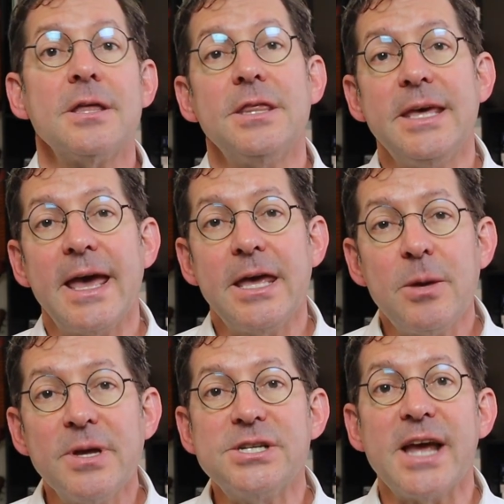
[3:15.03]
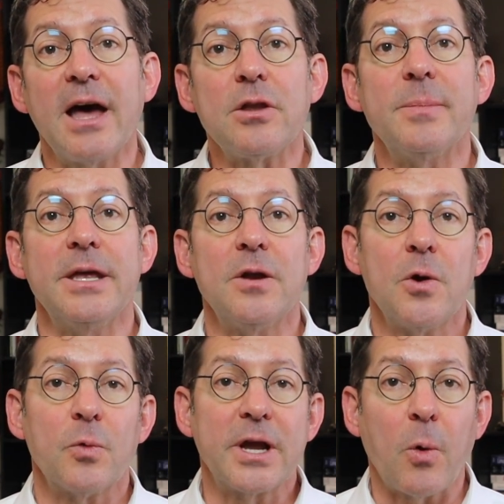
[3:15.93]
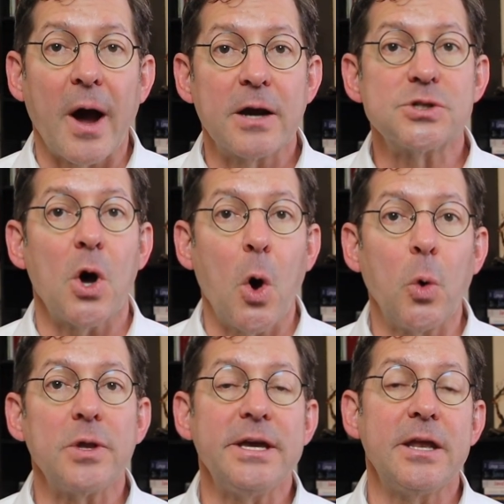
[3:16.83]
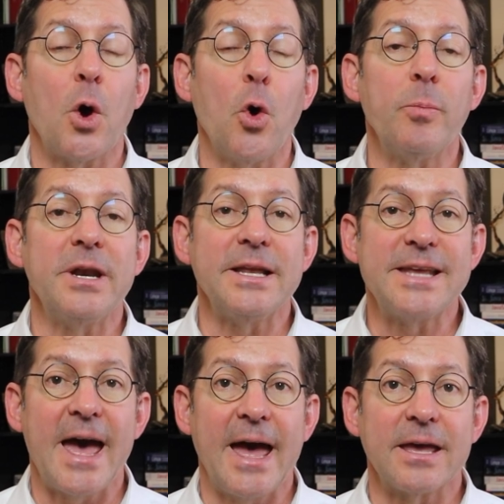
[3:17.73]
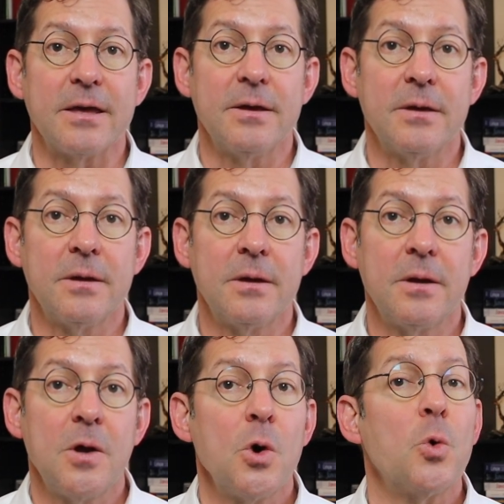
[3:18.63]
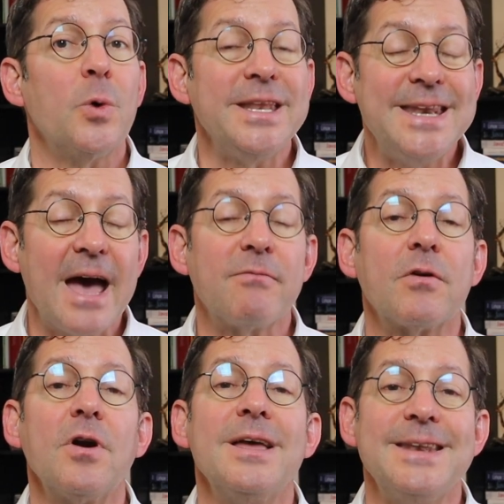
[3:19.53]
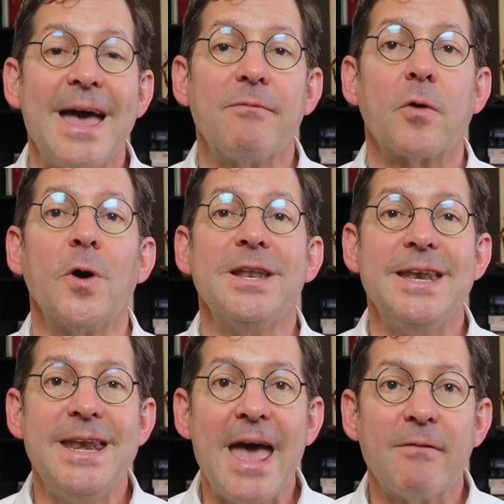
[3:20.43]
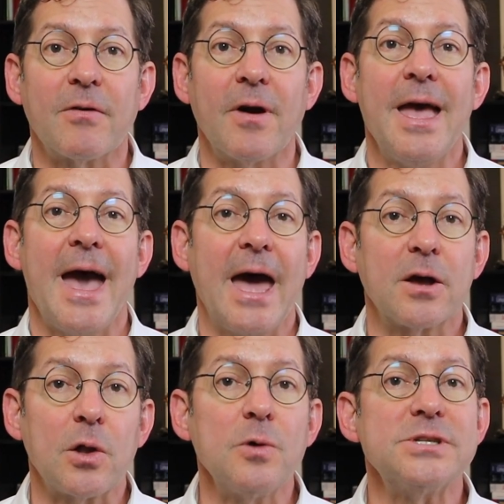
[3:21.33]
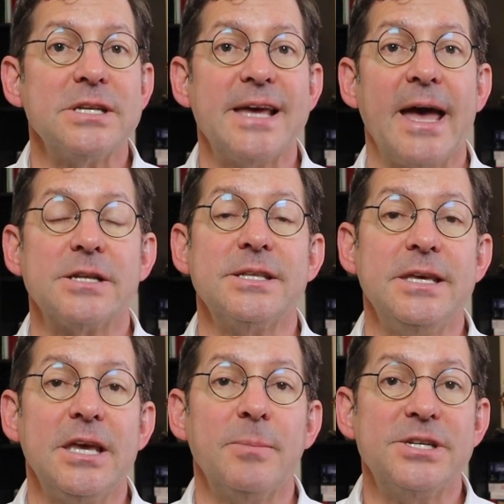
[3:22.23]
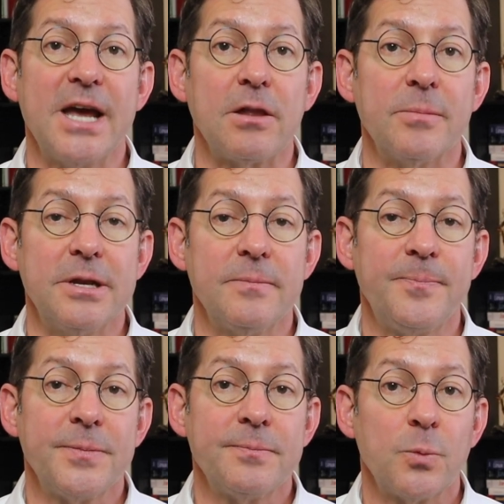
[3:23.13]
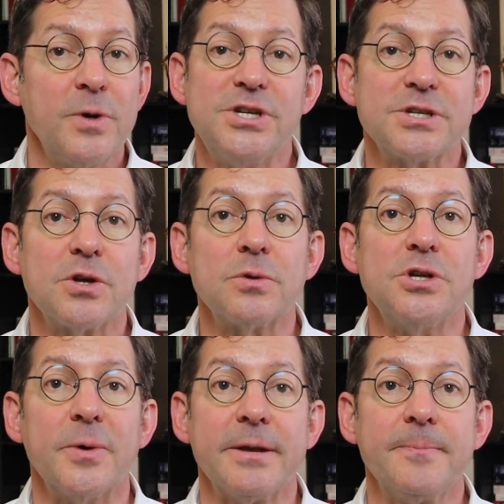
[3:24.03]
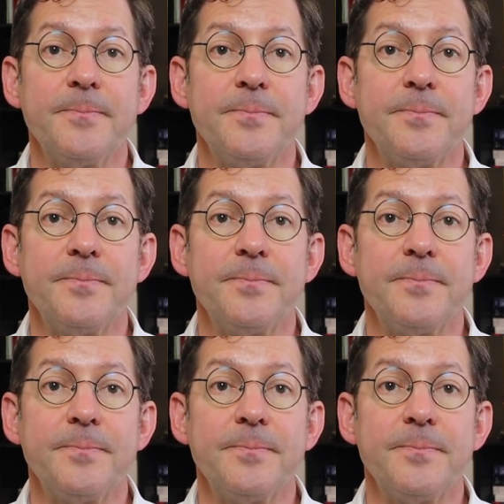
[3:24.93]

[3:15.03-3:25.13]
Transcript: the image element requires only an opening tag. We never add a closing tag to the image element. We just don't do it.